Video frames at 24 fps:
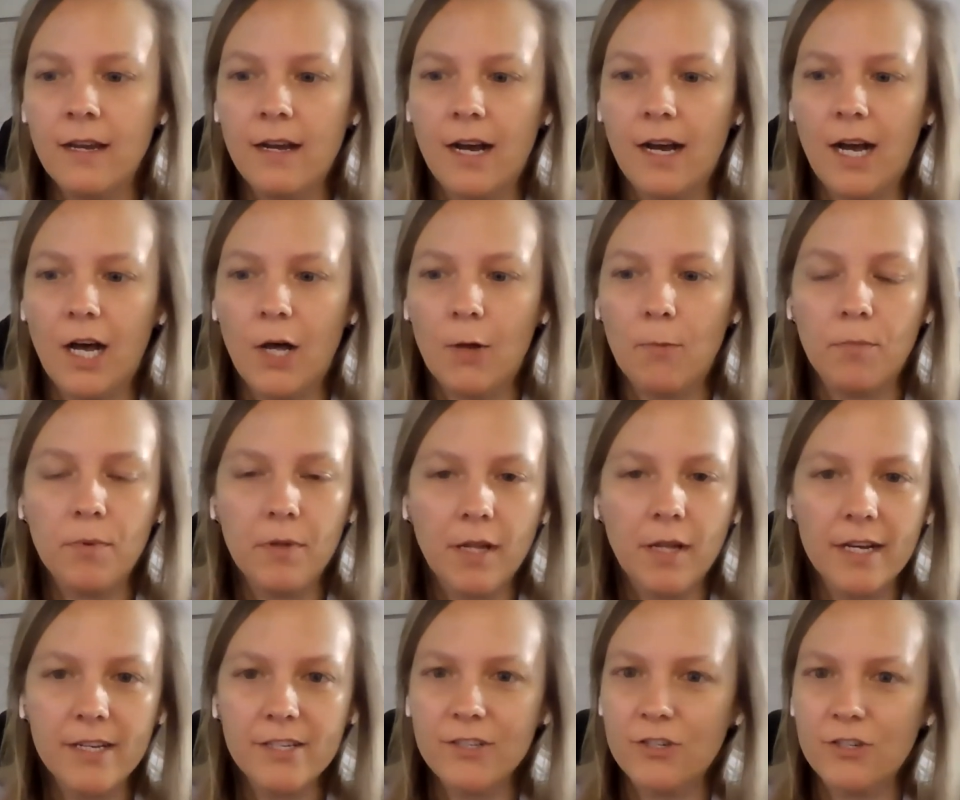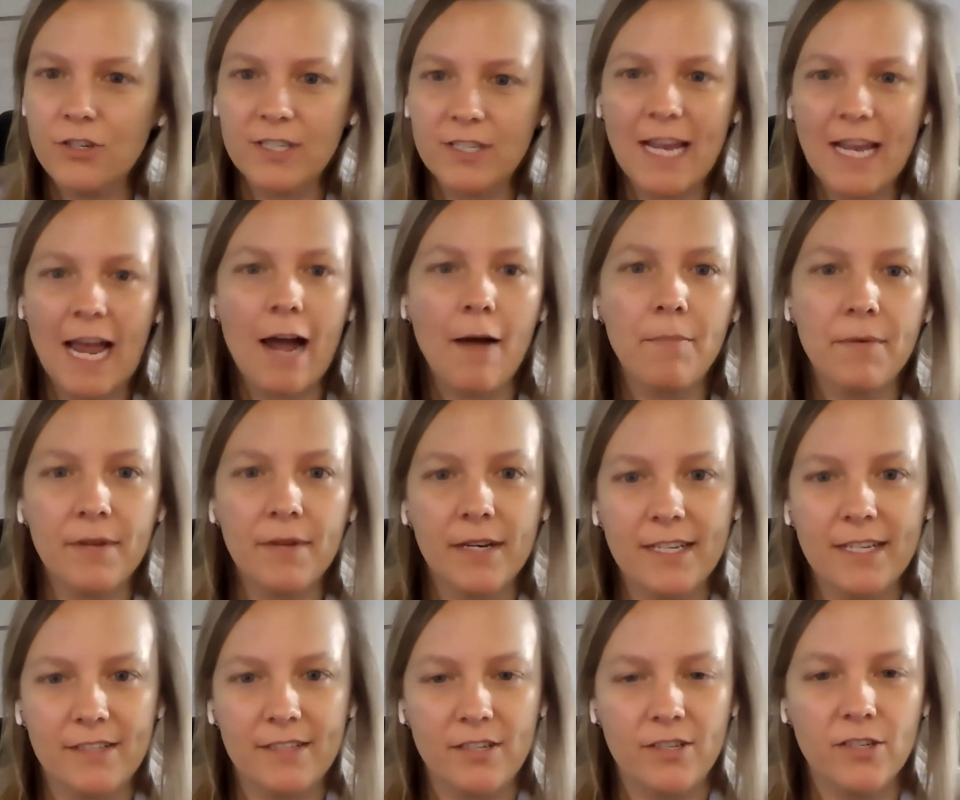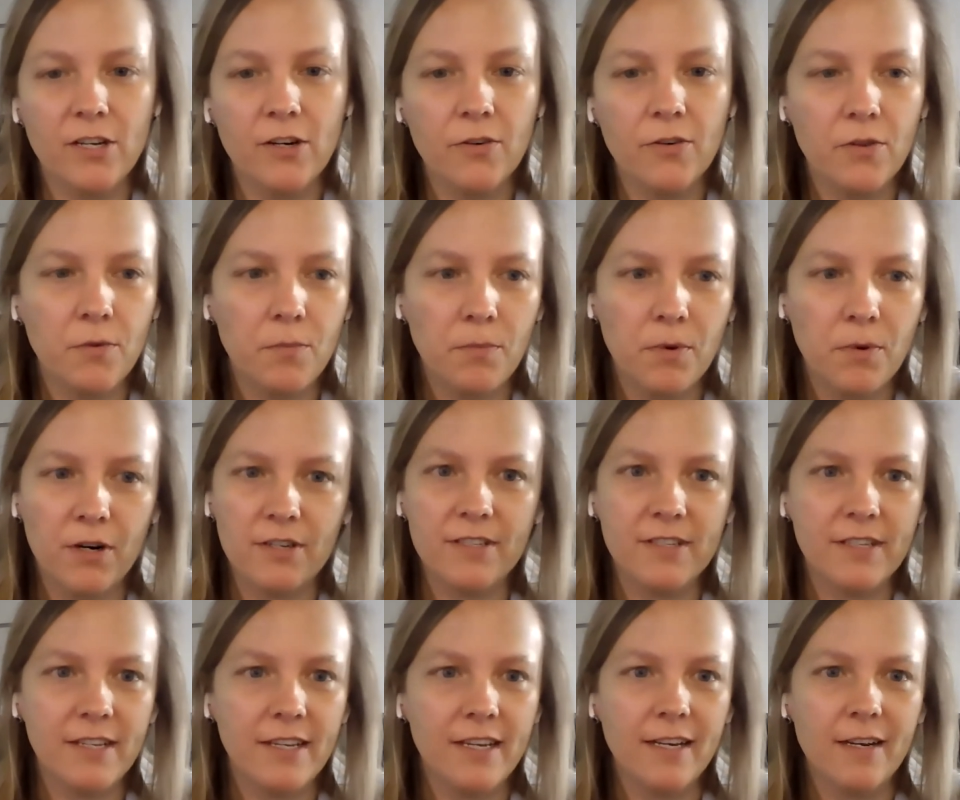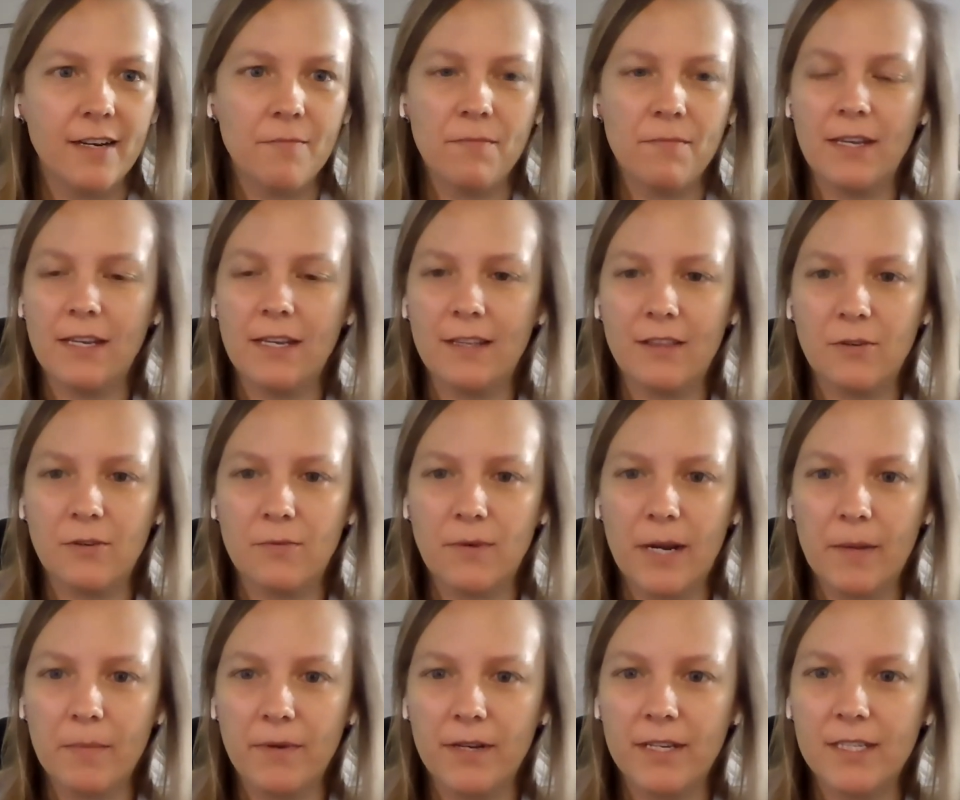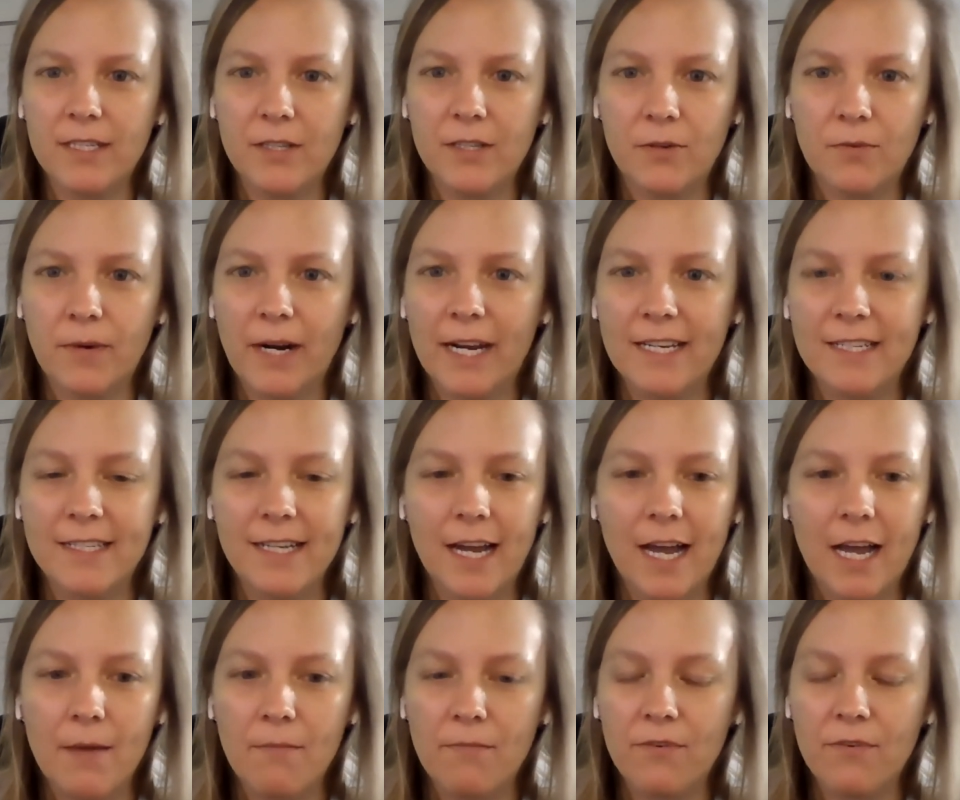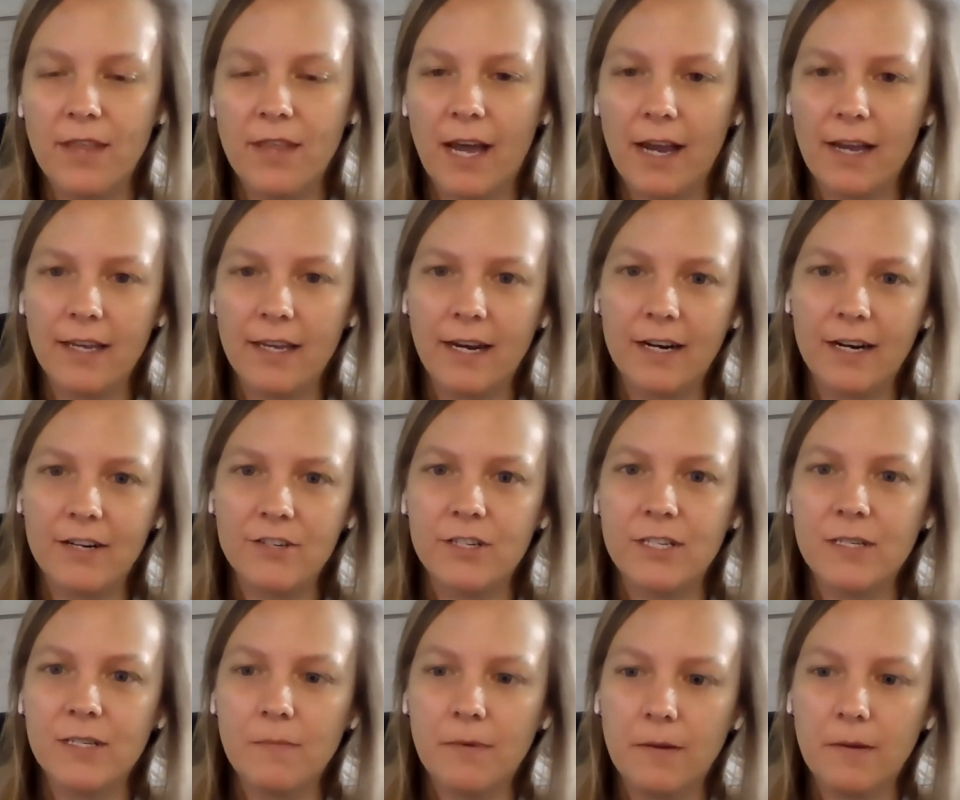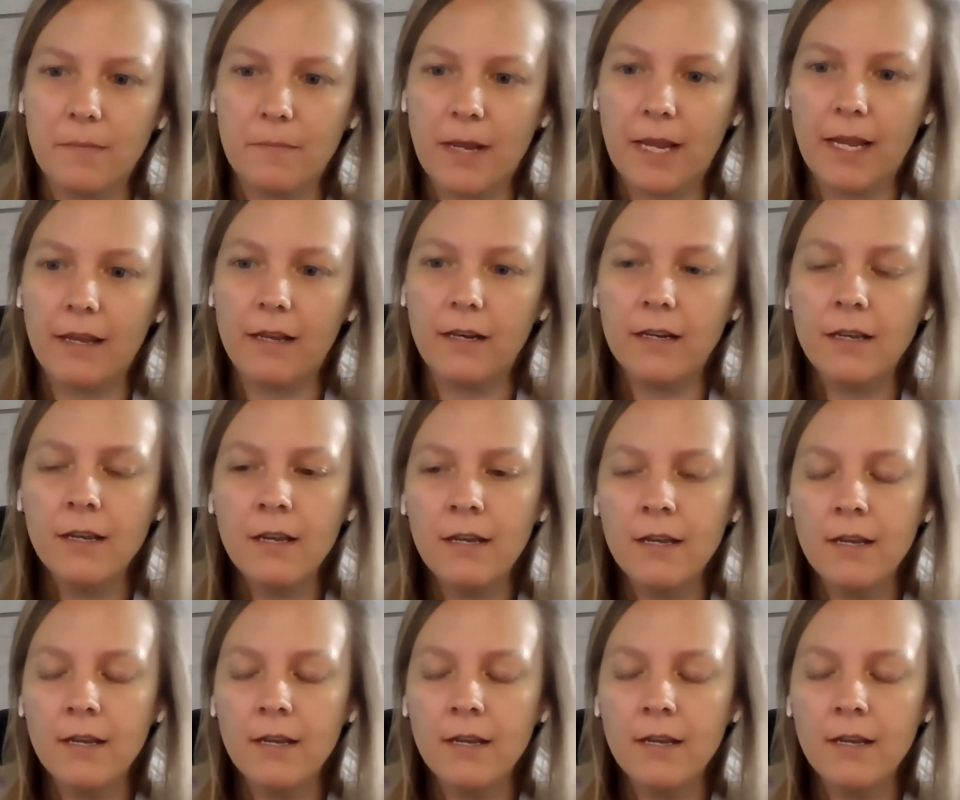um, plus just happening to know the person and being at the right place at the right time for that connection to be made.